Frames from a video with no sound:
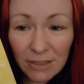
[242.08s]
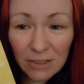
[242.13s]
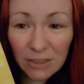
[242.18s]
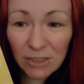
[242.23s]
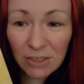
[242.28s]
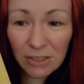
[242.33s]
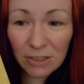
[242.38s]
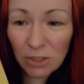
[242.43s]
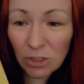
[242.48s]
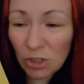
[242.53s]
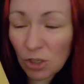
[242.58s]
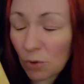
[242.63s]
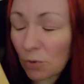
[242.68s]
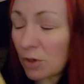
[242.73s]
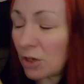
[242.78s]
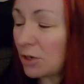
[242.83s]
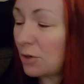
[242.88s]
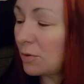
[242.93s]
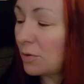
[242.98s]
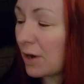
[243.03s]
It's it's so
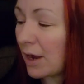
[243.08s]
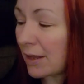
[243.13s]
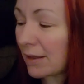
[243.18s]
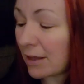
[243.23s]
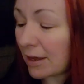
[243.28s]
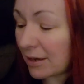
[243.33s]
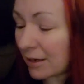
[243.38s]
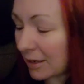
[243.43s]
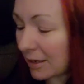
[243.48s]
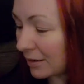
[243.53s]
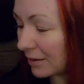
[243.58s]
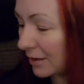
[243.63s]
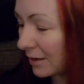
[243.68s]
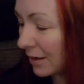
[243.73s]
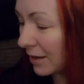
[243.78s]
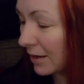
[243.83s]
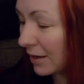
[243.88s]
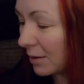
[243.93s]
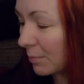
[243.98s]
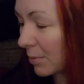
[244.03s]
cute. I like it,
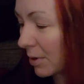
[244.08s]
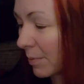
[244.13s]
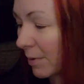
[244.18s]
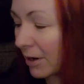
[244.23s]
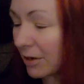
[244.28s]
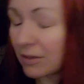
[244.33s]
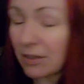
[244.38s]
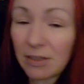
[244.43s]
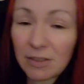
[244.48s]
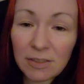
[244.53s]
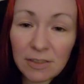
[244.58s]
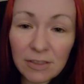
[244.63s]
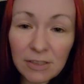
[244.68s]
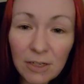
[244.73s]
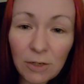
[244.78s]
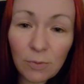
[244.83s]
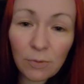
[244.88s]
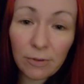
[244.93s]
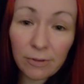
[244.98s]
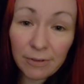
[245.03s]
but apparently it's a
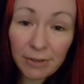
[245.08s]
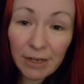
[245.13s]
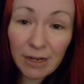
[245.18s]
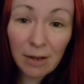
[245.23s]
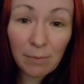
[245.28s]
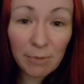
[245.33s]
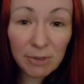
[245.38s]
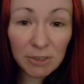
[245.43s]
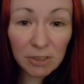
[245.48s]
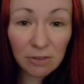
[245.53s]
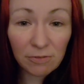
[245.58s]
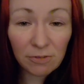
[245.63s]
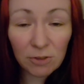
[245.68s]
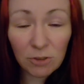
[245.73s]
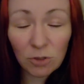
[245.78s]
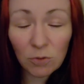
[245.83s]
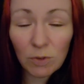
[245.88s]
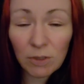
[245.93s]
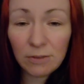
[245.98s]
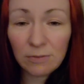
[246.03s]
sequel, and I missed the
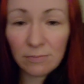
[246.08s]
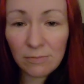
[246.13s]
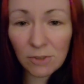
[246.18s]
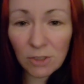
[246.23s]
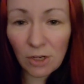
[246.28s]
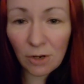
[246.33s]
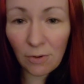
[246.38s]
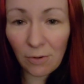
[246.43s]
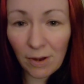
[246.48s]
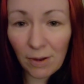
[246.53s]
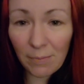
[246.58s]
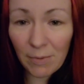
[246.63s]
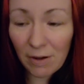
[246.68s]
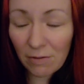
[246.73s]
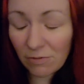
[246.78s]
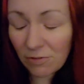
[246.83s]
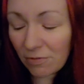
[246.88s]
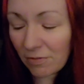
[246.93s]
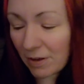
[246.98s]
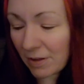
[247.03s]
first one, so I'm gonna
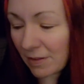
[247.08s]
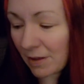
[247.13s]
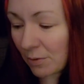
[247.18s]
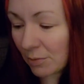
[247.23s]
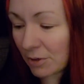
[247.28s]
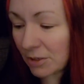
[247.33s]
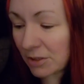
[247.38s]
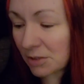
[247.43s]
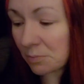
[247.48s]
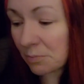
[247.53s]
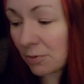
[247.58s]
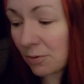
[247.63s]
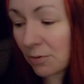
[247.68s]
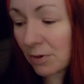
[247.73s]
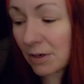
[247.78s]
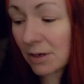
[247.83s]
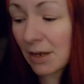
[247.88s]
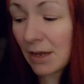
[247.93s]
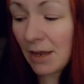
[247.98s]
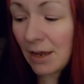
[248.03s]
have to find that one at some
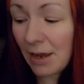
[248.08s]
point.